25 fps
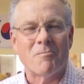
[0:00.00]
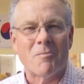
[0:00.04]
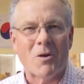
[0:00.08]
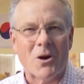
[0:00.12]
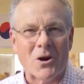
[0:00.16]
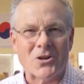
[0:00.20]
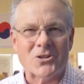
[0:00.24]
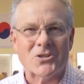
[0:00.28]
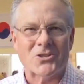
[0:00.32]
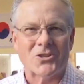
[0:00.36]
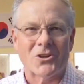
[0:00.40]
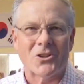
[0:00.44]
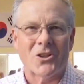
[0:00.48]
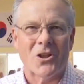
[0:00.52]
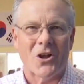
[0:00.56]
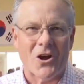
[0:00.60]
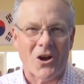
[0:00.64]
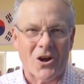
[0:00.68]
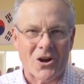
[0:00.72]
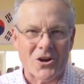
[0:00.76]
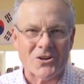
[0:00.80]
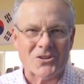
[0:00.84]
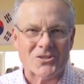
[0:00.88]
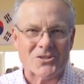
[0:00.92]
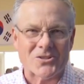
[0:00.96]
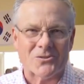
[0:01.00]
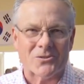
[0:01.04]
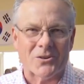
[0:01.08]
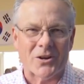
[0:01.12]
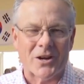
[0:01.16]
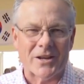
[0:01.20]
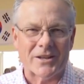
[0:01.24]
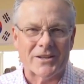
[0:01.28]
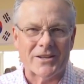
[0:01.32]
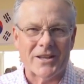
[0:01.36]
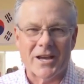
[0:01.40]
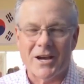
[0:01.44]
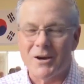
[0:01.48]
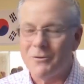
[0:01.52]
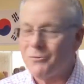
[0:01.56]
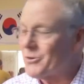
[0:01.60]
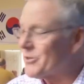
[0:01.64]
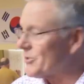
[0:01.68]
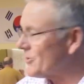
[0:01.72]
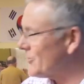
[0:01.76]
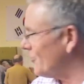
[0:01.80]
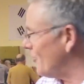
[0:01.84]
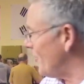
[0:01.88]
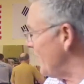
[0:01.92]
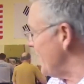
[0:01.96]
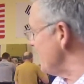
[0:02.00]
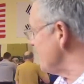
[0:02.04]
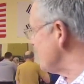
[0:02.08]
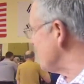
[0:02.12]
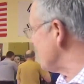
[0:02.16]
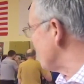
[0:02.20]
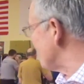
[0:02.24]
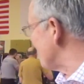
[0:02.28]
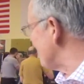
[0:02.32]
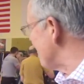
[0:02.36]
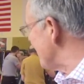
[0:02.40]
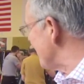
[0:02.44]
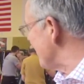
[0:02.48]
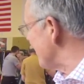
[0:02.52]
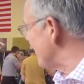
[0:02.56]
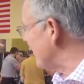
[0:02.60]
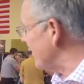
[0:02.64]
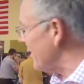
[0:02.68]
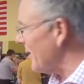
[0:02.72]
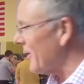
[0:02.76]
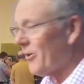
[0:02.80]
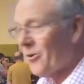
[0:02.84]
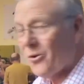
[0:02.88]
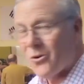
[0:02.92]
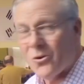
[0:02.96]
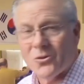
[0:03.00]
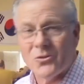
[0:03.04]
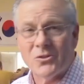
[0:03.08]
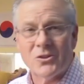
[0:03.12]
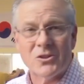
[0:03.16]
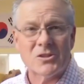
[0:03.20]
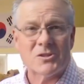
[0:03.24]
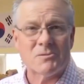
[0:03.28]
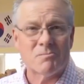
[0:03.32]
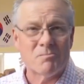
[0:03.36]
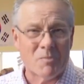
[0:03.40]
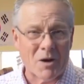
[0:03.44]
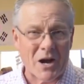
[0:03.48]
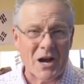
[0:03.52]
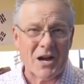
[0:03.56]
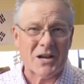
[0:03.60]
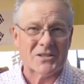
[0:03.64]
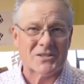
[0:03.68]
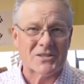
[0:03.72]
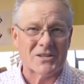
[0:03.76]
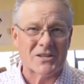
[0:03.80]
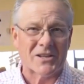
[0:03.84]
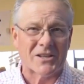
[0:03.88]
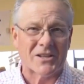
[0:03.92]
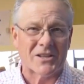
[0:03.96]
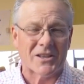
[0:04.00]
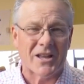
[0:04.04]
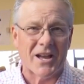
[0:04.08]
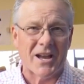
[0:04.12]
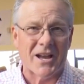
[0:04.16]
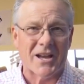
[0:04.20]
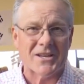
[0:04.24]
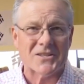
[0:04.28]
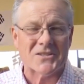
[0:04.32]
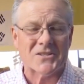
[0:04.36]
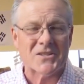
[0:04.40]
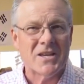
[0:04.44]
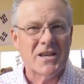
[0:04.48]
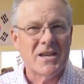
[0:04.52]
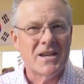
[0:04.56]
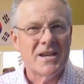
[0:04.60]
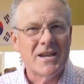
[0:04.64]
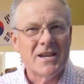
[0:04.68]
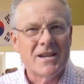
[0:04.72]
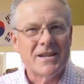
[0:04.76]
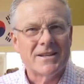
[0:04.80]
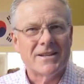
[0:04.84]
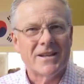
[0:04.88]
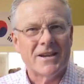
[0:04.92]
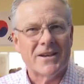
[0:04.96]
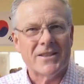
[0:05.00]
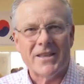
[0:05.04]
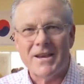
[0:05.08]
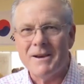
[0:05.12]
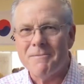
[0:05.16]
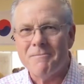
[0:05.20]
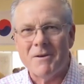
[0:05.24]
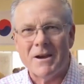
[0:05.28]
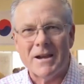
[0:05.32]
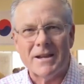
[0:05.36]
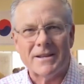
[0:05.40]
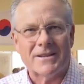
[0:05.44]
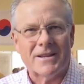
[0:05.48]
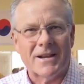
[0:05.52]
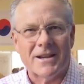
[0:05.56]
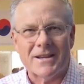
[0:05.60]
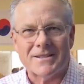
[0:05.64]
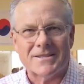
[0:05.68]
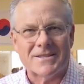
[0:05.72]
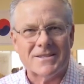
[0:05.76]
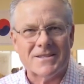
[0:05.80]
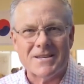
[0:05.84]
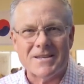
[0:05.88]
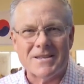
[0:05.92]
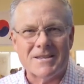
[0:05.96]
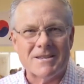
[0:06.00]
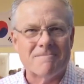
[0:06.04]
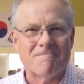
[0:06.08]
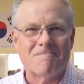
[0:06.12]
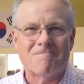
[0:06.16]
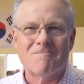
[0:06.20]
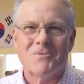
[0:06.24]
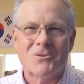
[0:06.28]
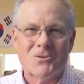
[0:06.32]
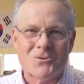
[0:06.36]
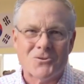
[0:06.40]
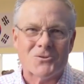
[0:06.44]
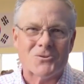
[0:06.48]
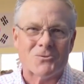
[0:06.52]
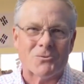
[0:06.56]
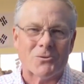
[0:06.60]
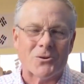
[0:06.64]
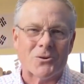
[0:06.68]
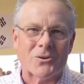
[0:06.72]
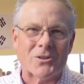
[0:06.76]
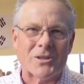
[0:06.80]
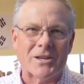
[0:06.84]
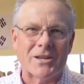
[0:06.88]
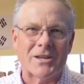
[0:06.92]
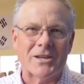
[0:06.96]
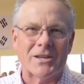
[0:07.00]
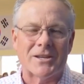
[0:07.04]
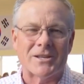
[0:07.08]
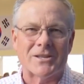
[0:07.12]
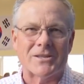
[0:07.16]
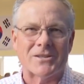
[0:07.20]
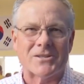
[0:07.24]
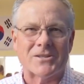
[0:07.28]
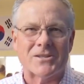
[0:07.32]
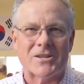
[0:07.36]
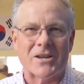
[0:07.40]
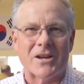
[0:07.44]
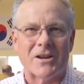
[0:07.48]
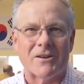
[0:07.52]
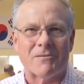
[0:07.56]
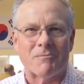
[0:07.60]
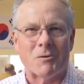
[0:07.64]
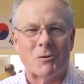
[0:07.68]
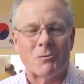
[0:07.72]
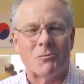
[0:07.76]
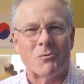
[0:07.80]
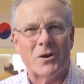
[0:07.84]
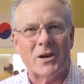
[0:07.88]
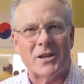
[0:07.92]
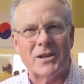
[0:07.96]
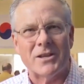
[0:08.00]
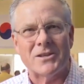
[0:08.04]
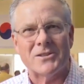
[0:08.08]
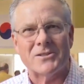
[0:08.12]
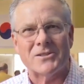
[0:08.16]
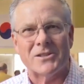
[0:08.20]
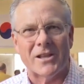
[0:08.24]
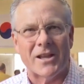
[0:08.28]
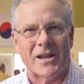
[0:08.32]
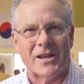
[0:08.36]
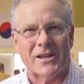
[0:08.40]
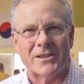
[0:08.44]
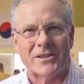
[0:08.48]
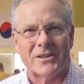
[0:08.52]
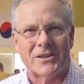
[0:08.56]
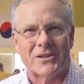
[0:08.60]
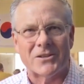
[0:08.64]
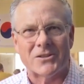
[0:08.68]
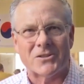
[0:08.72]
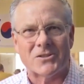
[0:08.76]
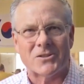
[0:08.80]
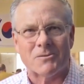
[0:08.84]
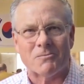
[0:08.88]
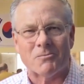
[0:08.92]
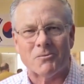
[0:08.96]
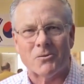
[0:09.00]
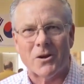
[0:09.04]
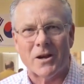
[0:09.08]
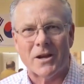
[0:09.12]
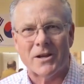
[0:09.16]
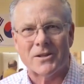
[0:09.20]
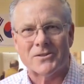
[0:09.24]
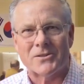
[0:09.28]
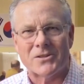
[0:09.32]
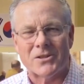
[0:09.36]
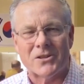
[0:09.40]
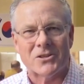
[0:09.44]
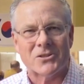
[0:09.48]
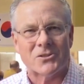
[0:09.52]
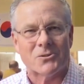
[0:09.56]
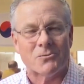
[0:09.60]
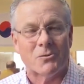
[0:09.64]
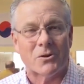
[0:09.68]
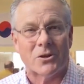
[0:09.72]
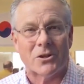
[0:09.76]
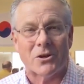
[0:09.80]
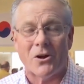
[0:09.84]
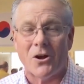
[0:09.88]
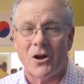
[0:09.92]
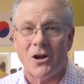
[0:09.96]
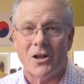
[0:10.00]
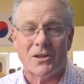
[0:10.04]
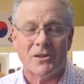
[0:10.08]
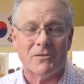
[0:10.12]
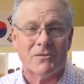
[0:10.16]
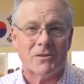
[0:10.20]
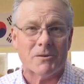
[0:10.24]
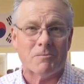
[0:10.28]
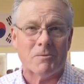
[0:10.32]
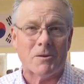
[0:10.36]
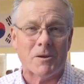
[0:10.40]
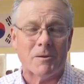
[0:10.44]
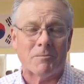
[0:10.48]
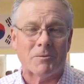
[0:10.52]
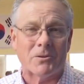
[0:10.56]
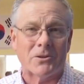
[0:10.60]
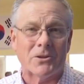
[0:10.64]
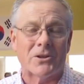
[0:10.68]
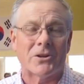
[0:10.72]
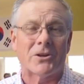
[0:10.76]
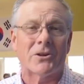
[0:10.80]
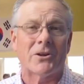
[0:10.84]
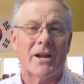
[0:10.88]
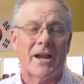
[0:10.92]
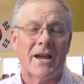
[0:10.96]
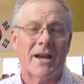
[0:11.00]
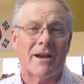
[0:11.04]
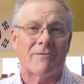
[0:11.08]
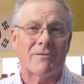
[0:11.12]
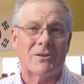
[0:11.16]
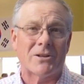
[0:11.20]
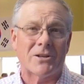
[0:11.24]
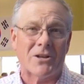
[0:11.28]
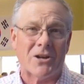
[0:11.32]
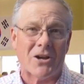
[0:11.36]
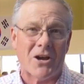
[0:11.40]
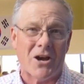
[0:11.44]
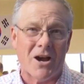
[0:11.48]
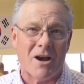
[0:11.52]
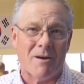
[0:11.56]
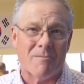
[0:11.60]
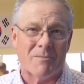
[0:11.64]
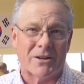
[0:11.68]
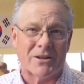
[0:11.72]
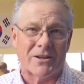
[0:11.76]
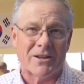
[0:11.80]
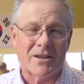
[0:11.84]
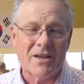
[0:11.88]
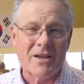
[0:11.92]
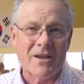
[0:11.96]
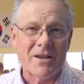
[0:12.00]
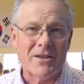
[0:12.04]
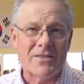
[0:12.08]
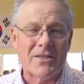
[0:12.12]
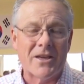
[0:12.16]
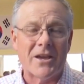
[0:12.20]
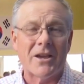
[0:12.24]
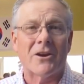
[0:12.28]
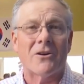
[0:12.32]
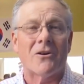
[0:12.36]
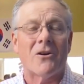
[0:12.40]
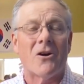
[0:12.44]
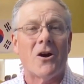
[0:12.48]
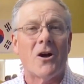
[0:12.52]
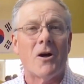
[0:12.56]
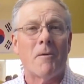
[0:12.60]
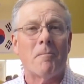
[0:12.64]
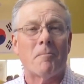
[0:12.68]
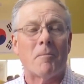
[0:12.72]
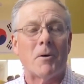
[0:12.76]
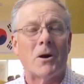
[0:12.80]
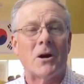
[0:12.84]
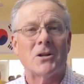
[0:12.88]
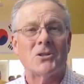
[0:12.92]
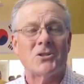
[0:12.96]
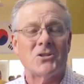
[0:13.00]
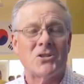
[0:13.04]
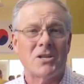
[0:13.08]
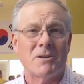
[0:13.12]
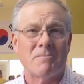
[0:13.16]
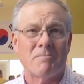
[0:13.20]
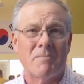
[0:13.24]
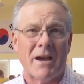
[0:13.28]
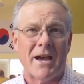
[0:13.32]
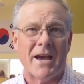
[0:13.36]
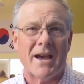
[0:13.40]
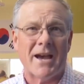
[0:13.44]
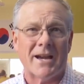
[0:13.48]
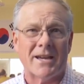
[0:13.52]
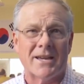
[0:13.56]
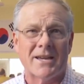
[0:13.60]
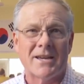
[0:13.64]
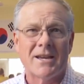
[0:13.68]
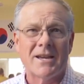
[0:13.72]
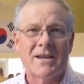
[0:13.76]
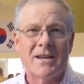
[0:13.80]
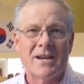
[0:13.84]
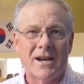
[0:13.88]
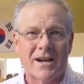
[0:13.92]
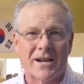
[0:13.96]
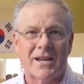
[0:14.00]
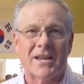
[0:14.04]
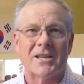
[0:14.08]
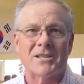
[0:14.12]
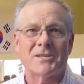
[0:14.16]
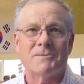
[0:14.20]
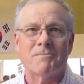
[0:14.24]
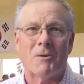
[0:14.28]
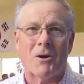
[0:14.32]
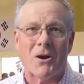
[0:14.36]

martial arts right now where twice a week they hold this boxing class. Now, that might not seem newsworthy in itself, but what is likely to surprise you is what all of the people here have in common. They are all punching back against